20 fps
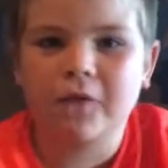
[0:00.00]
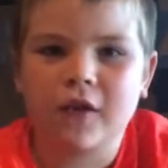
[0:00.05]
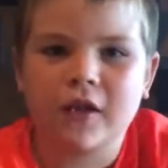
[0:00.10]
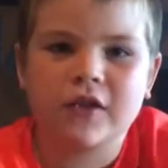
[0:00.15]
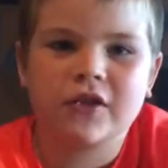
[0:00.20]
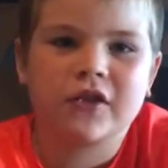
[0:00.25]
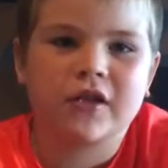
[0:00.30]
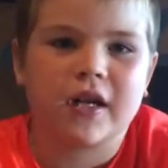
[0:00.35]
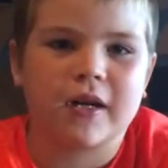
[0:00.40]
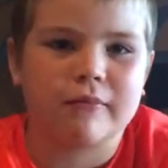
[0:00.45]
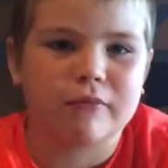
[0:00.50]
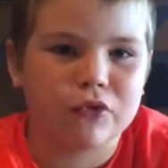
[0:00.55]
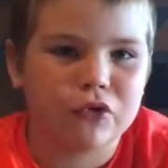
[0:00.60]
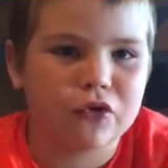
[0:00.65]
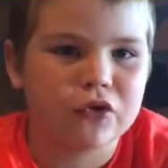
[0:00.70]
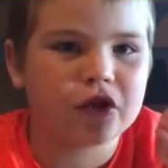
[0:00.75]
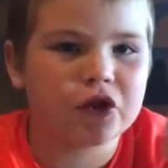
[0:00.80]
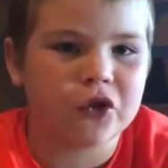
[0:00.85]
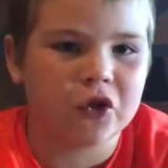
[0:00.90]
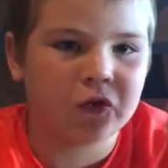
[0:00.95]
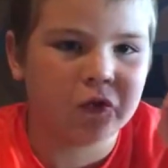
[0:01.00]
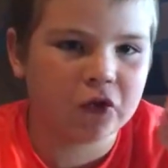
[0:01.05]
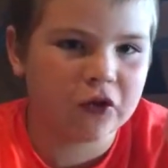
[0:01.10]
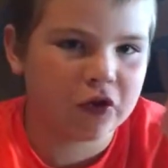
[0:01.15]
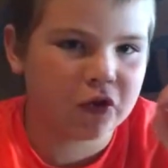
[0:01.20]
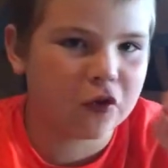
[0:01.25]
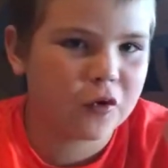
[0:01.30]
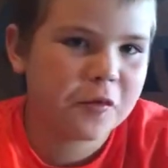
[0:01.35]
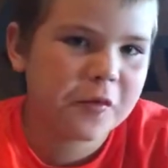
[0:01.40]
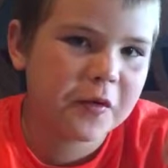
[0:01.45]
friends and I'm losing just for a
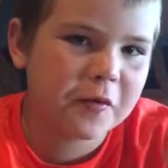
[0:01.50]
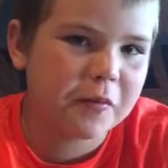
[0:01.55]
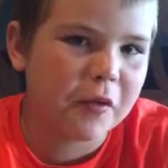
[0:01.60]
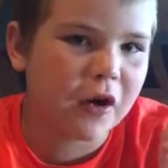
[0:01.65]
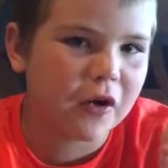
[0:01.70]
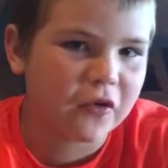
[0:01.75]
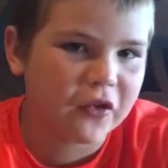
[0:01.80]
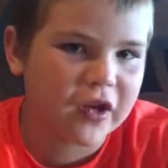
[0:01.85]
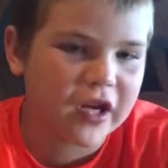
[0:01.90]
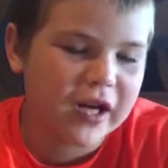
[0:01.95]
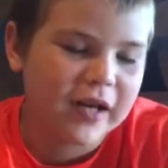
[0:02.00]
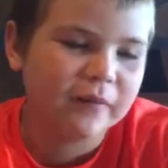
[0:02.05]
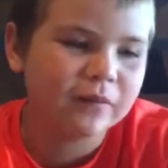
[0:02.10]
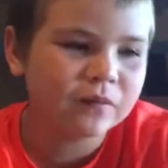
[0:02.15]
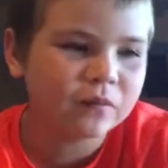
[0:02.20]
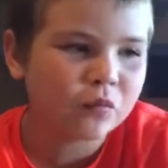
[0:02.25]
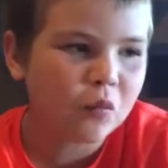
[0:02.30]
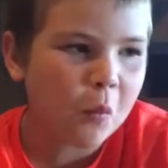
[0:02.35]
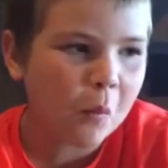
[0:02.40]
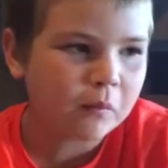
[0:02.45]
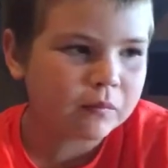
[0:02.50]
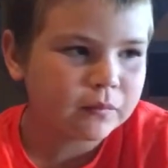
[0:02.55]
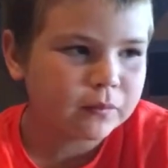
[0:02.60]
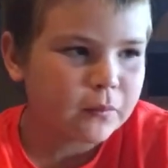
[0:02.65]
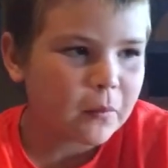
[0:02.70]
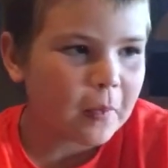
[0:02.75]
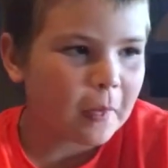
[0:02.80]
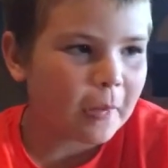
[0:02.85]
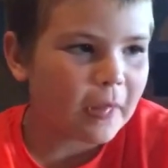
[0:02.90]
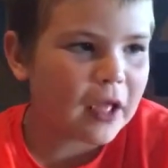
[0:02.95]
little bit part of the game,
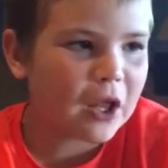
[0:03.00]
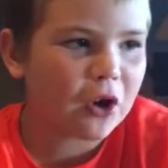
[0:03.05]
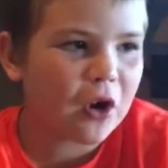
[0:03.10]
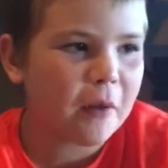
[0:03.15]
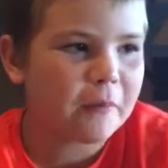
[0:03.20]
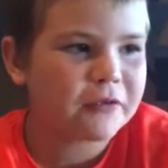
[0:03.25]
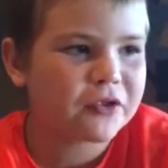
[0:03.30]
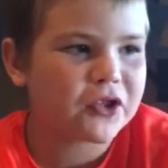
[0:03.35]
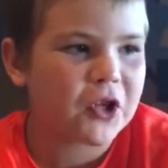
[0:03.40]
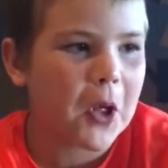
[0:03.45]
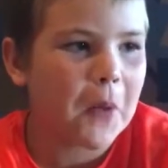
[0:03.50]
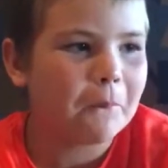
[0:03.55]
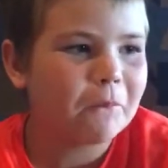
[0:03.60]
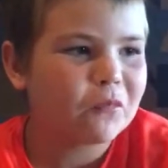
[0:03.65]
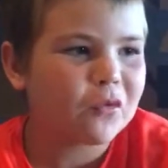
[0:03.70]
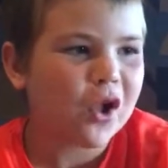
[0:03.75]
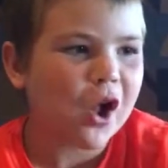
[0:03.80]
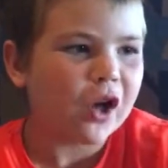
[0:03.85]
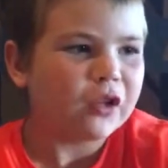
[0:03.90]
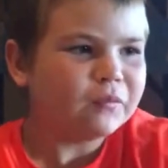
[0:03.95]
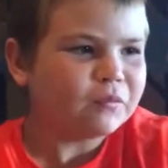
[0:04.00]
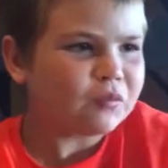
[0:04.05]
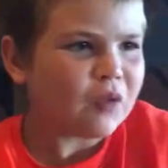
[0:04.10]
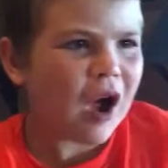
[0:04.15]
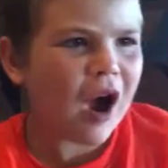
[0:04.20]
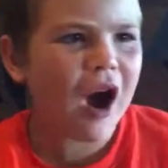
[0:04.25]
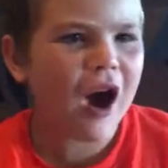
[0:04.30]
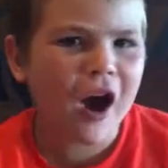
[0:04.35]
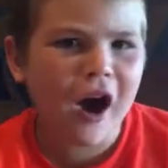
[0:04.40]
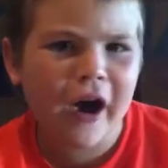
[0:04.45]
Look, will come and say,
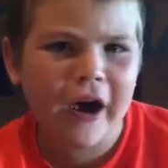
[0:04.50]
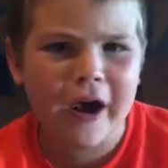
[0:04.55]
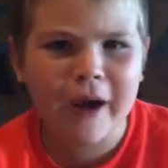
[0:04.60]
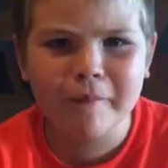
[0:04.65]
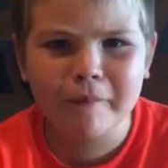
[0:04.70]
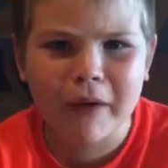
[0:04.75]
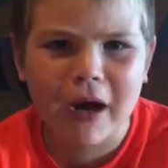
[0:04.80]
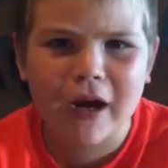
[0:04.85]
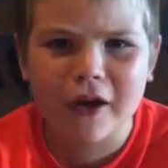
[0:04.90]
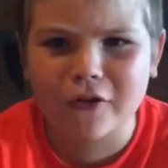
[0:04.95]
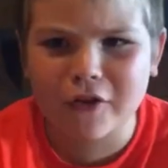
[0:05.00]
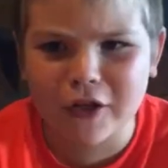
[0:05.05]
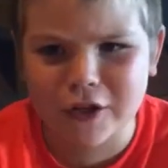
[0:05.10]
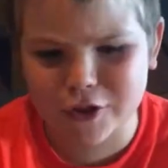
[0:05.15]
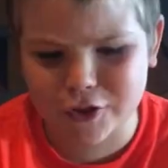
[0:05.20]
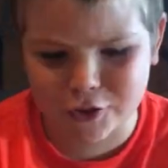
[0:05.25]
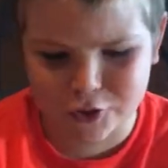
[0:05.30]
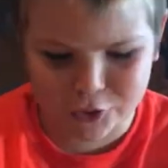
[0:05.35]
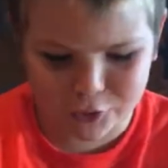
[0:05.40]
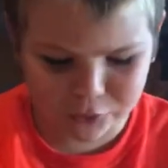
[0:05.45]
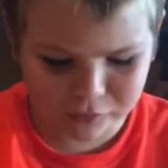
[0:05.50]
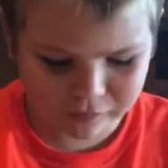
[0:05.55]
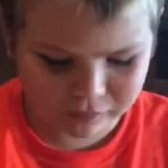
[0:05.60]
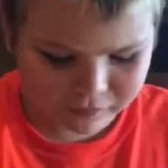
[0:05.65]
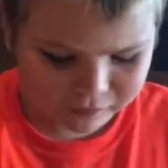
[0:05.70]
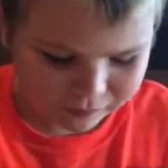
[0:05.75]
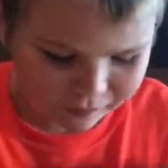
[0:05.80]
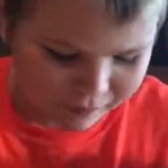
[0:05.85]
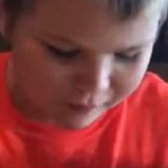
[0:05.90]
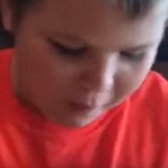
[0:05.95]
I beat him one time yesterday at
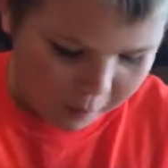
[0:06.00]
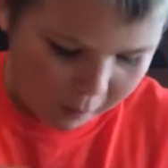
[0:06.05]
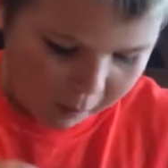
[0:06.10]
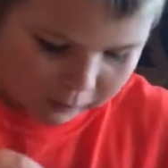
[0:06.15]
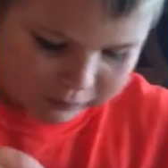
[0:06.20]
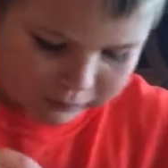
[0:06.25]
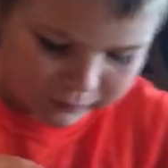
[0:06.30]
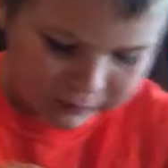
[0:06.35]
Call of Duty Black Ops